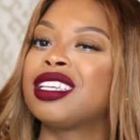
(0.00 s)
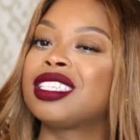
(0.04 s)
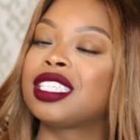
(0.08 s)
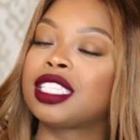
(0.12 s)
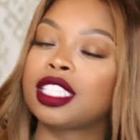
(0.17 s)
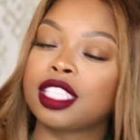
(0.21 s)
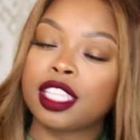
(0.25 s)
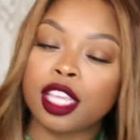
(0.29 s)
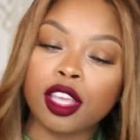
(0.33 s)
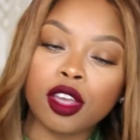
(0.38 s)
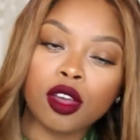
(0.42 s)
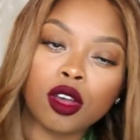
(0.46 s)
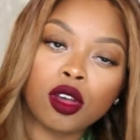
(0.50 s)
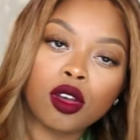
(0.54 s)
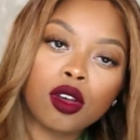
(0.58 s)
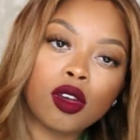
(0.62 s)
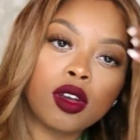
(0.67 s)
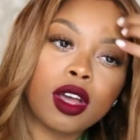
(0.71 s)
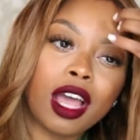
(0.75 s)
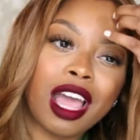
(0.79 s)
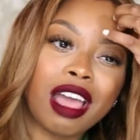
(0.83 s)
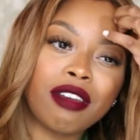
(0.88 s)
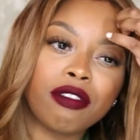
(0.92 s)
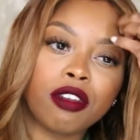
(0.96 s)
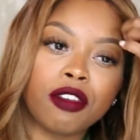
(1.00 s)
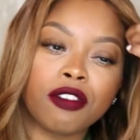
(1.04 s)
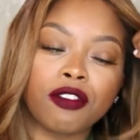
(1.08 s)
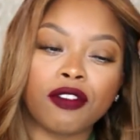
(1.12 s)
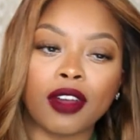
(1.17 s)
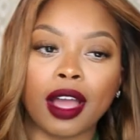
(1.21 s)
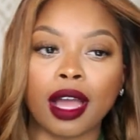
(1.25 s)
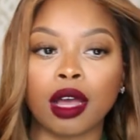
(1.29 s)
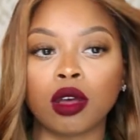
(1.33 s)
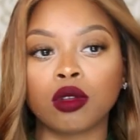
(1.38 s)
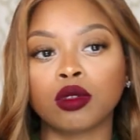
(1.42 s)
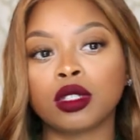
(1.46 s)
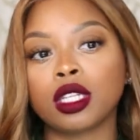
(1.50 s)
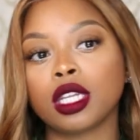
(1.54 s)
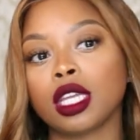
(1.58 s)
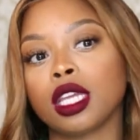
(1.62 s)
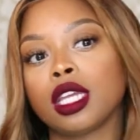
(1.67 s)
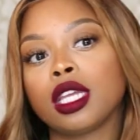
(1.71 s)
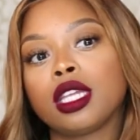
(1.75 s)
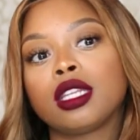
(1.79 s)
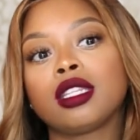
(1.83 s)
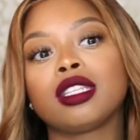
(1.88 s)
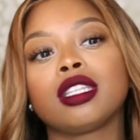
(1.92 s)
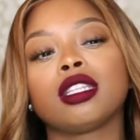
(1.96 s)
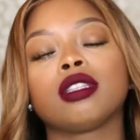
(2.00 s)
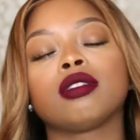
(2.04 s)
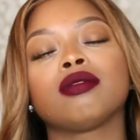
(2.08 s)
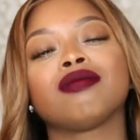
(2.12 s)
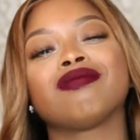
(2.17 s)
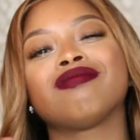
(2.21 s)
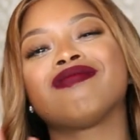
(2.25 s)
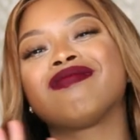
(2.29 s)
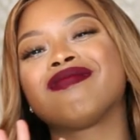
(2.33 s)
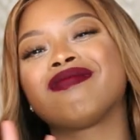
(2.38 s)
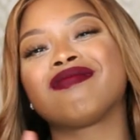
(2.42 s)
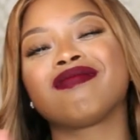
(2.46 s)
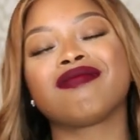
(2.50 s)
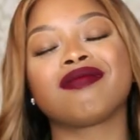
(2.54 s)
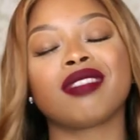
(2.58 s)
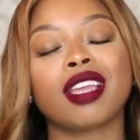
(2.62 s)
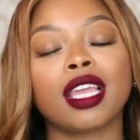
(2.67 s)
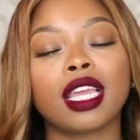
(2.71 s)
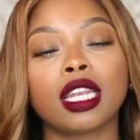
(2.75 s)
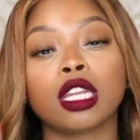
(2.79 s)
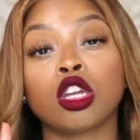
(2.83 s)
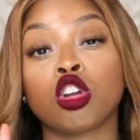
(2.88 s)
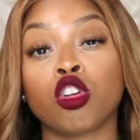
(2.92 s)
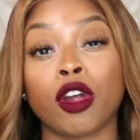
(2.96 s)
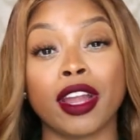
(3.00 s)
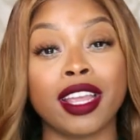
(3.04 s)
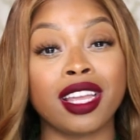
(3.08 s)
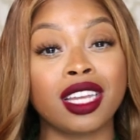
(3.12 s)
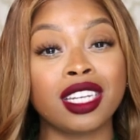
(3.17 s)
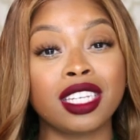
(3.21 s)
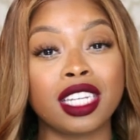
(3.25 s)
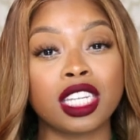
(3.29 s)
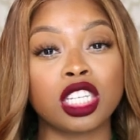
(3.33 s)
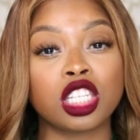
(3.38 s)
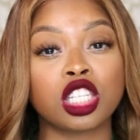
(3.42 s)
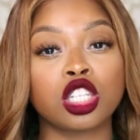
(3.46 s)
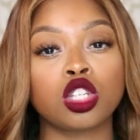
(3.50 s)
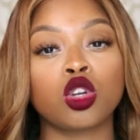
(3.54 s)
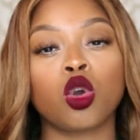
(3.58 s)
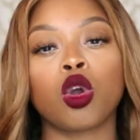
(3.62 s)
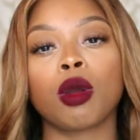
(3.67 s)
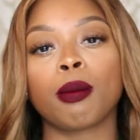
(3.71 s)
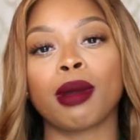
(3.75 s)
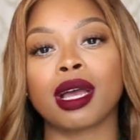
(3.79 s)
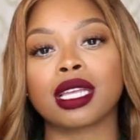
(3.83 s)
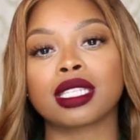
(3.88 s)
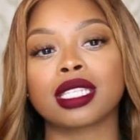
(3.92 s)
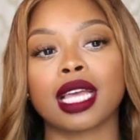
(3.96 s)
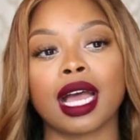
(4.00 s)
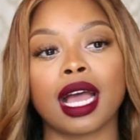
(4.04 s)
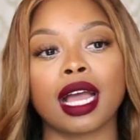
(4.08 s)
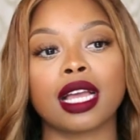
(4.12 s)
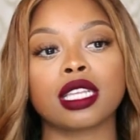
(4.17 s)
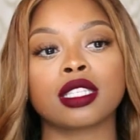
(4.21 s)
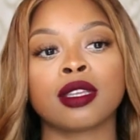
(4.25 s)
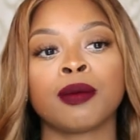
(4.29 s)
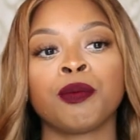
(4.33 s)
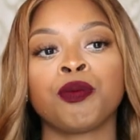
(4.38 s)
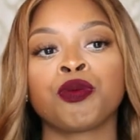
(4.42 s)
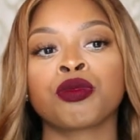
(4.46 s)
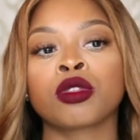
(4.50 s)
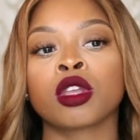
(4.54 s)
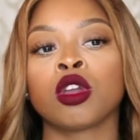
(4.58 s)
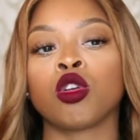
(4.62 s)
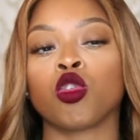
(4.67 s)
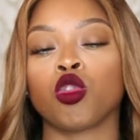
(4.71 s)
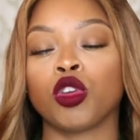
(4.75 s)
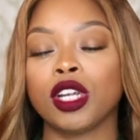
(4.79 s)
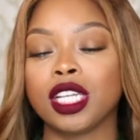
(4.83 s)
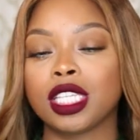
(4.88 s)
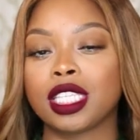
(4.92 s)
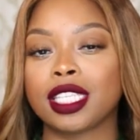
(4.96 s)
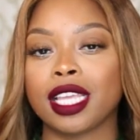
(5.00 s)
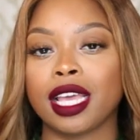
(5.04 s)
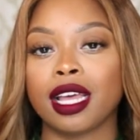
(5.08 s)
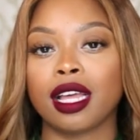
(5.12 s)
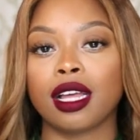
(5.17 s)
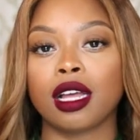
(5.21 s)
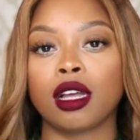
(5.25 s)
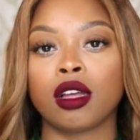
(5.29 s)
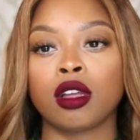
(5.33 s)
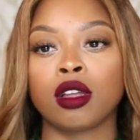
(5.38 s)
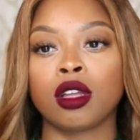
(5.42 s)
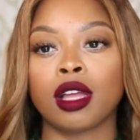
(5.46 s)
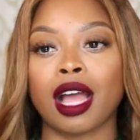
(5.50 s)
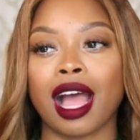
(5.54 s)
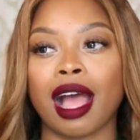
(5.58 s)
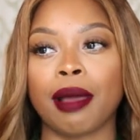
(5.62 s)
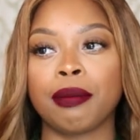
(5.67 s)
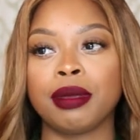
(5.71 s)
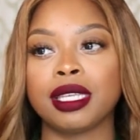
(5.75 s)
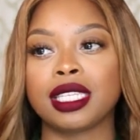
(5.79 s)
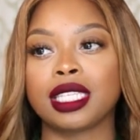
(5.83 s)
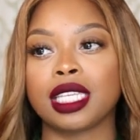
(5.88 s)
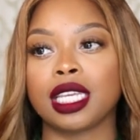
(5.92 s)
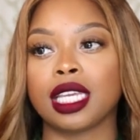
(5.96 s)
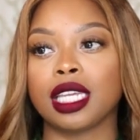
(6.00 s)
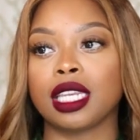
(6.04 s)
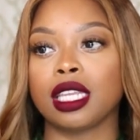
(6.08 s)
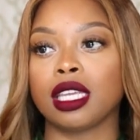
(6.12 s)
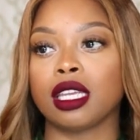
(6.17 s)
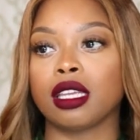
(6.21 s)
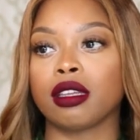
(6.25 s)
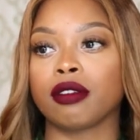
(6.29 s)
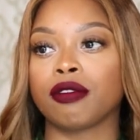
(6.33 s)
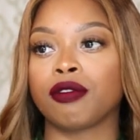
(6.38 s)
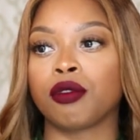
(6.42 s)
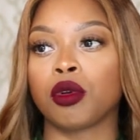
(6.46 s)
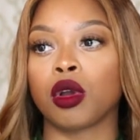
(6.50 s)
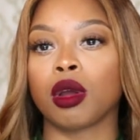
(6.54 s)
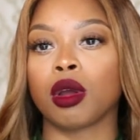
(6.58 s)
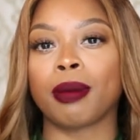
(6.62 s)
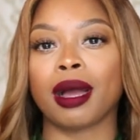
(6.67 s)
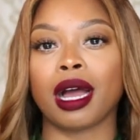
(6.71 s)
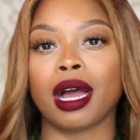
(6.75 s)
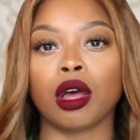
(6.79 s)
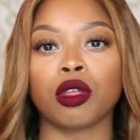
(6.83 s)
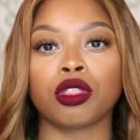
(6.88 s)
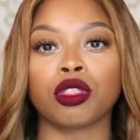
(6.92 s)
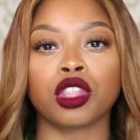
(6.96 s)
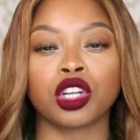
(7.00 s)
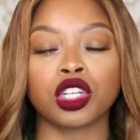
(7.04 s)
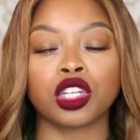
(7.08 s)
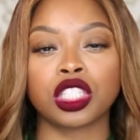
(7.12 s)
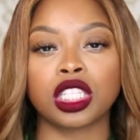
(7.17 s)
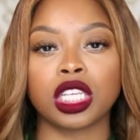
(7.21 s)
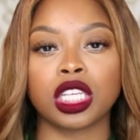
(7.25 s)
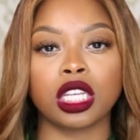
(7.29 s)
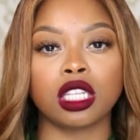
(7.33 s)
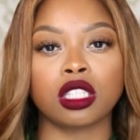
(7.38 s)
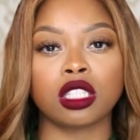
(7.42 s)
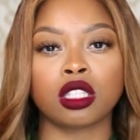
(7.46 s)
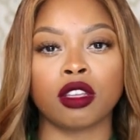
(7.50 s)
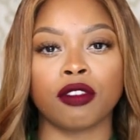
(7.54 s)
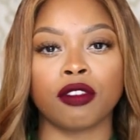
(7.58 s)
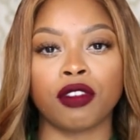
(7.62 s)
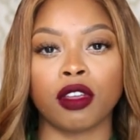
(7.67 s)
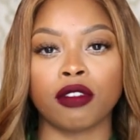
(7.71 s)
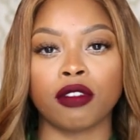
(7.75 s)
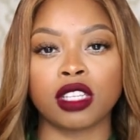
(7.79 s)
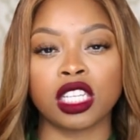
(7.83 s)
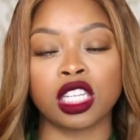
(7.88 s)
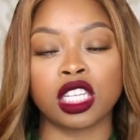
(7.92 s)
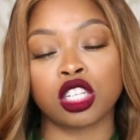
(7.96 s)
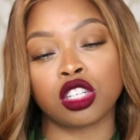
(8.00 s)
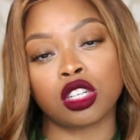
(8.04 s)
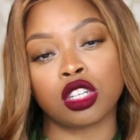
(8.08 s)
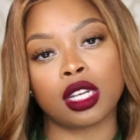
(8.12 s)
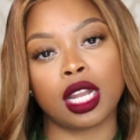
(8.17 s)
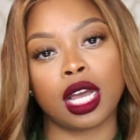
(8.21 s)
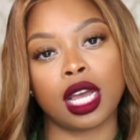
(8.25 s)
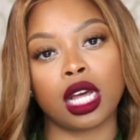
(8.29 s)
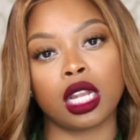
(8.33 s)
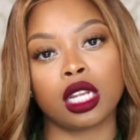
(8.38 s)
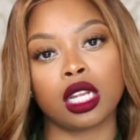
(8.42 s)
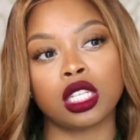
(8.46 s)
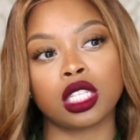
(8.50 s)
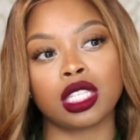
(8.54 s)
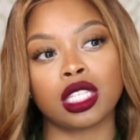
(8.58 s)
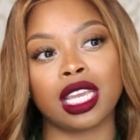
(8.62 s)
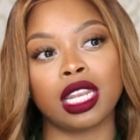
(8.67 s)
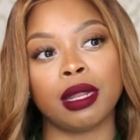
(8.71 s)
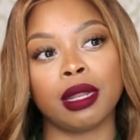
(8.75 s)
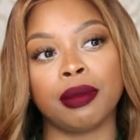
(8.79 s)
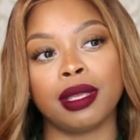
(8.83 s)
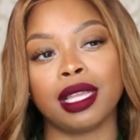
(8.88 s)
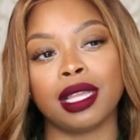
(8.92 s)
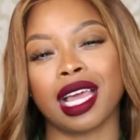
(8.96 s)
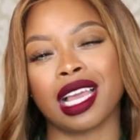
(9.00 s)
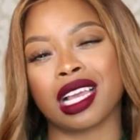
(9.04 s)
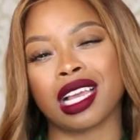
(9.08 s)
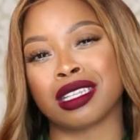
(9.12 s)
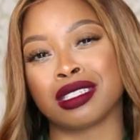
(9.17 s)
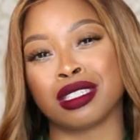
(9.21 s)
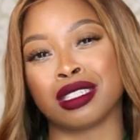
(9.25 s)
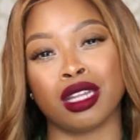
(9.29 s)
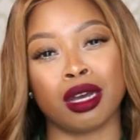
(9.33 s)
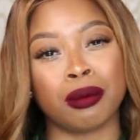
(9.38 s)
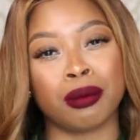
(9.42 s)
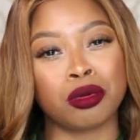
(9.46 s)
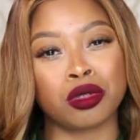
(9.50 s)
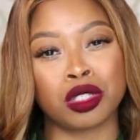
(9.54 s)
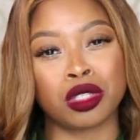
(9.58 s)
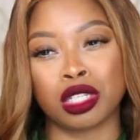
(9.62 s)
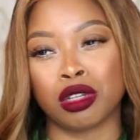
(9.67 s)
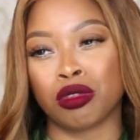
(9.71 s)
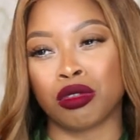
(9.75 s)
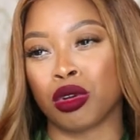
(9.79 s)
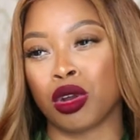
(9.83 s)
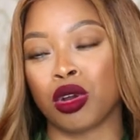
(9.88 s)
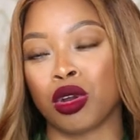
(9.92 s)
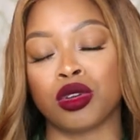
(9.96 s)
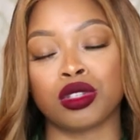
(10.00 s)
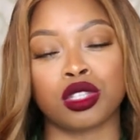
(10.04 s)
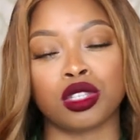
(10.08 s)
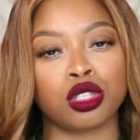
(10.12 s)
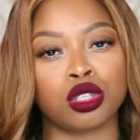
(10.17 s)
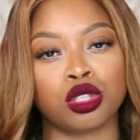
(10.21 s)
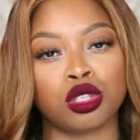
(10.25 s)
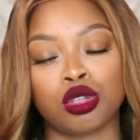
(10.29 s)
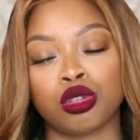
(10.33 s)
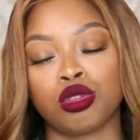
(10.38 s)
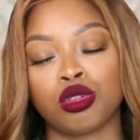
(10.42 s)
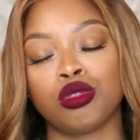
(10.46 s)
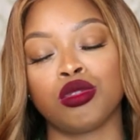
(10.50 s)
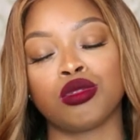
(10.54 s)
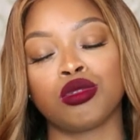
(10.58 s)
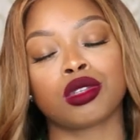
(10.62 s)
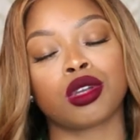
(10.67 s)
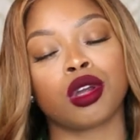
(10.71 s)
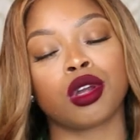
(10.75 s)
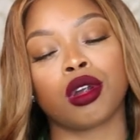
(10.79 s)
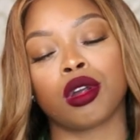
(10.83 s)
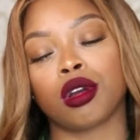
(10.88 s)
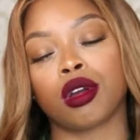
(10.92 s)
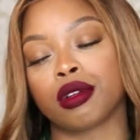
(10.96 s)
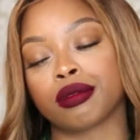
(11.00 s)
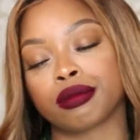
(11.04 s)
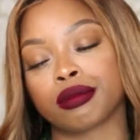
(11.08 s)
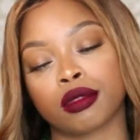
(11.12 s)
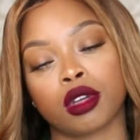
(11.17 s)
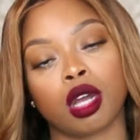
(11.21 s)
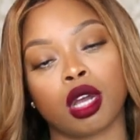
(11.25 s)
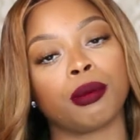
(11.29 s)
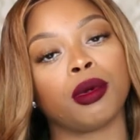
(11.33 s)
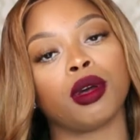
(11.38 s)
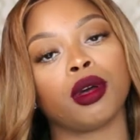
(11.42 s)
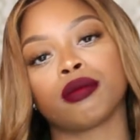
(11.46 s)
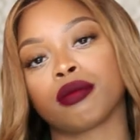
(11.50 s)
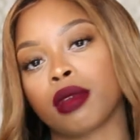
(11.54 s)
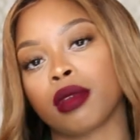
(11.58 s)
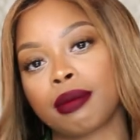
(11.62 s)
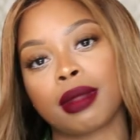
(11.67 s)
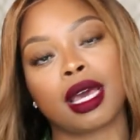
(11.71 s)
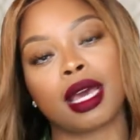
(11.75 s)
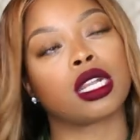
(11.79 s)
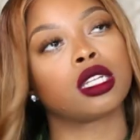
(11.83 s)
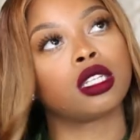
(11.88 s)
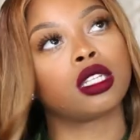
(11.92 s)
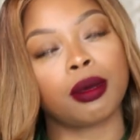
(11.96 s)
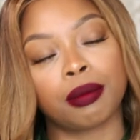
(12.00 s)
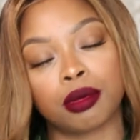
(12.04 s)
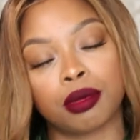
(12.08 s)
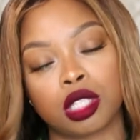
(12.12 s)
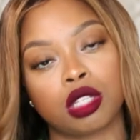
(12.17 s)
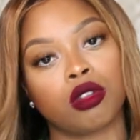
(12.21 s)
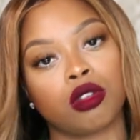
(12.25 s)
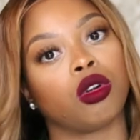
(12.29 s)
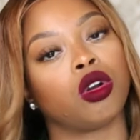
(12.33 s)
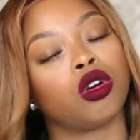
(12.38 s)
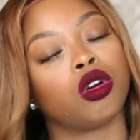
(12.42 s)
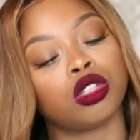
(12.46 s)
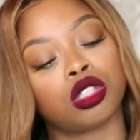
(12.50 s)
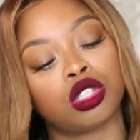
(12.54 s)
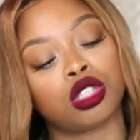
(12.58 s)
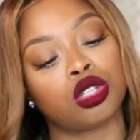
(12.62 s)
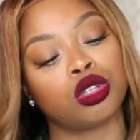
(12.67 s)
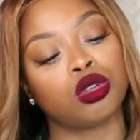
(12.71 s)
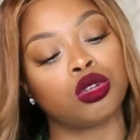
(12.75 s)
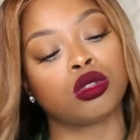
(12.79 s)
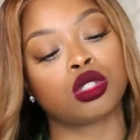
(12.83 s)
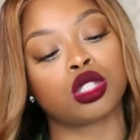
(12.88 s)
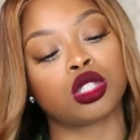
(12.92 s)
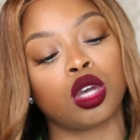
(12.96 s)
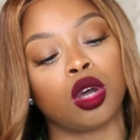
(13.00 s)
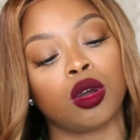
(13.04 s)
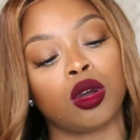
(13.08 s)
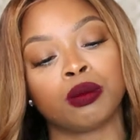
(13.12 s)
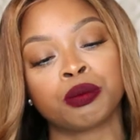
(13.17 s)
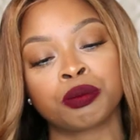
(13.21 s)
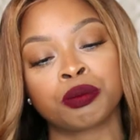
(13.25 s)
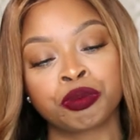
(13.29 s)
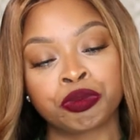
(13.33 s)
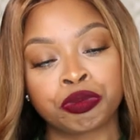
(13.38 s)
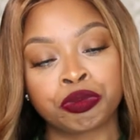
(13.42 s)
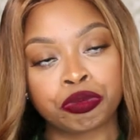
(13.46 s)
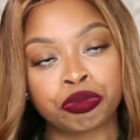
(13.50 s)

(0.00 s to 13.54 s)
Still haven't found it in great condition or my size. Resale, I be seeing it for about thirteen to fifteen hundred dollars, and it'd be like double zeros and twos. Girl, come on, I'm not a double zero or two, so